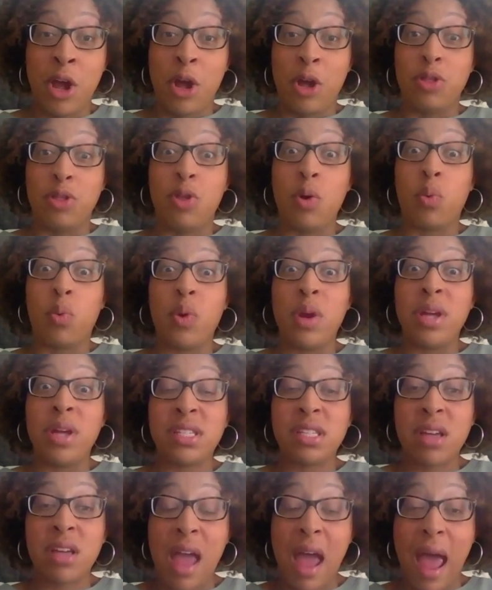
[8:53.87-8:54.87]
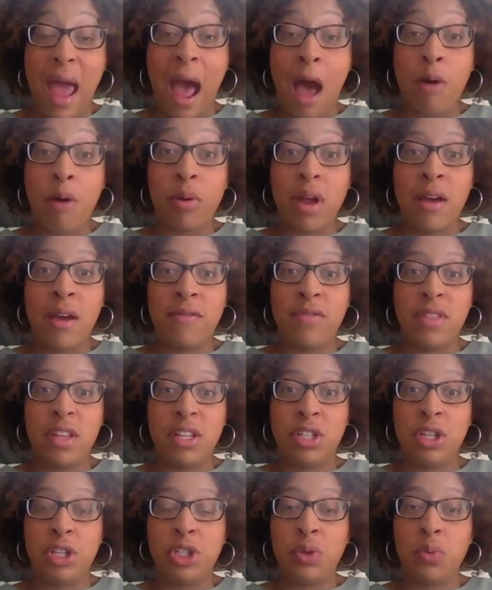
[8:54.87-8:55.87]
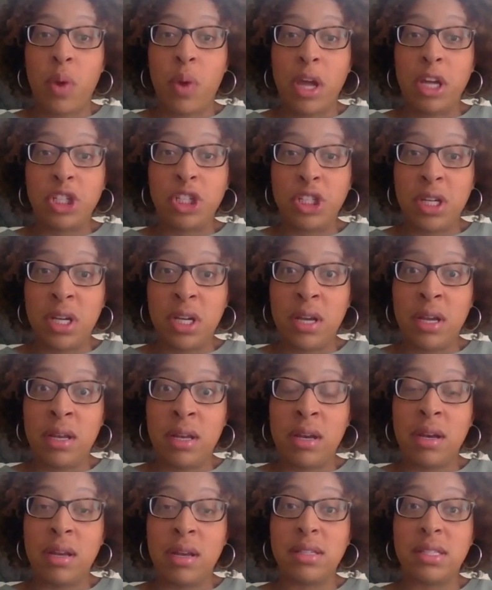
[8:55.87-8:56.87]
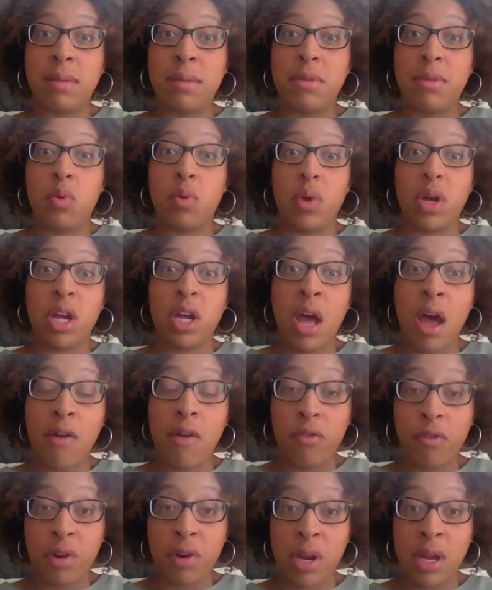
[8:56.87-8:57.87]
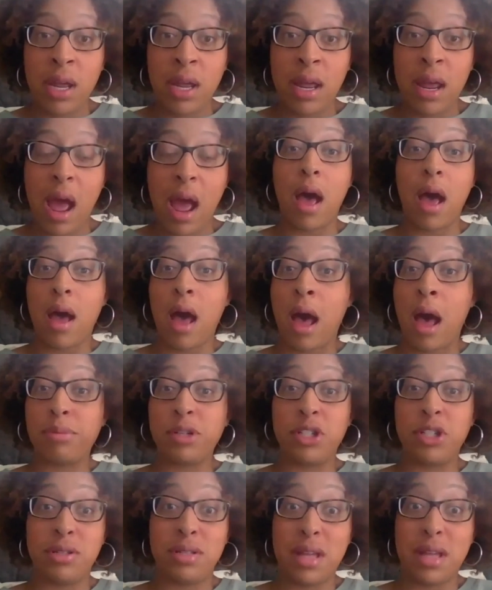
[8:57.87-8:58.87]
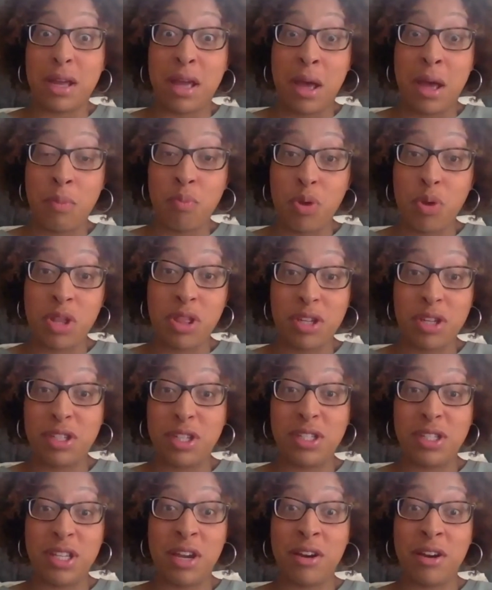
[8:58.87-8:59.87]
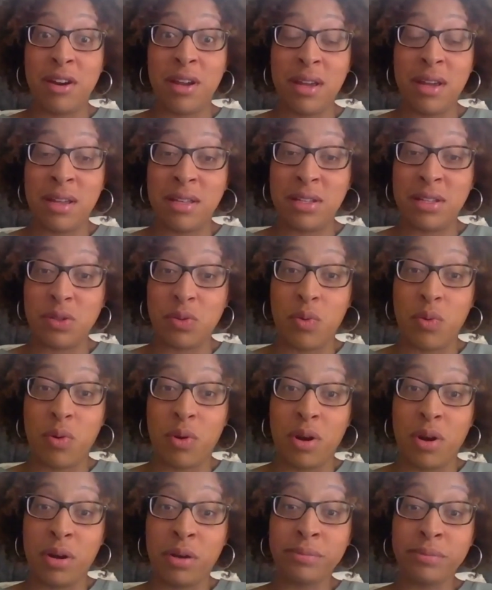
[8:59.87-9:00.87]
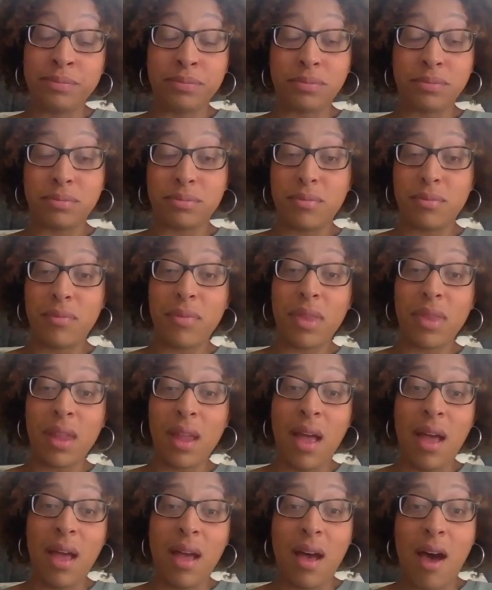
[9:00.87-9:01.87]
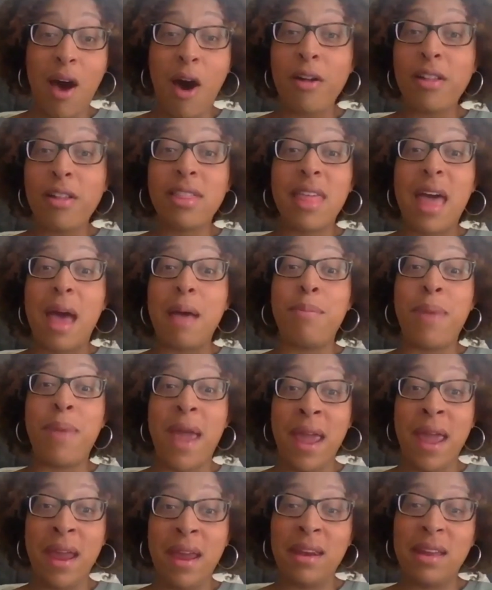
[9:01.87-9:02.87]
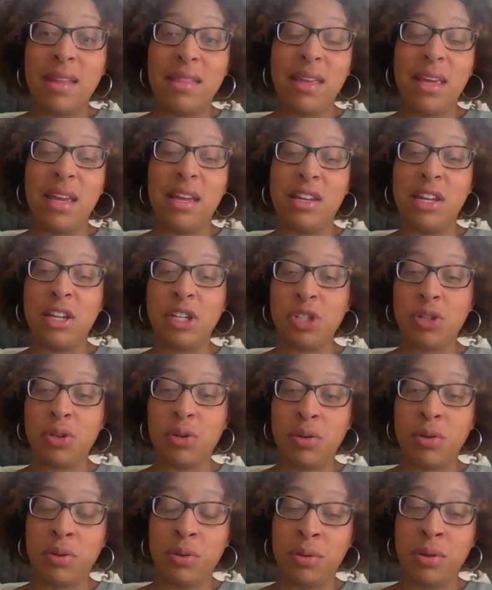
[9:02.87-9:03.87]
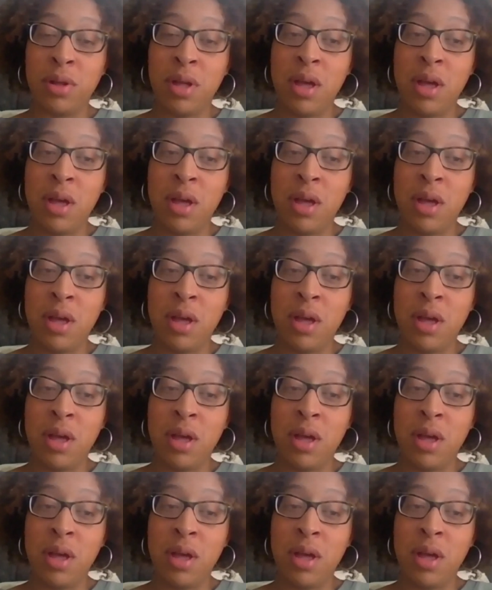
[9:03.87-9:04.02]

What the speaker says: risk out of the situation, some of the recovery options that come with cesareans, or all of that pain and the additional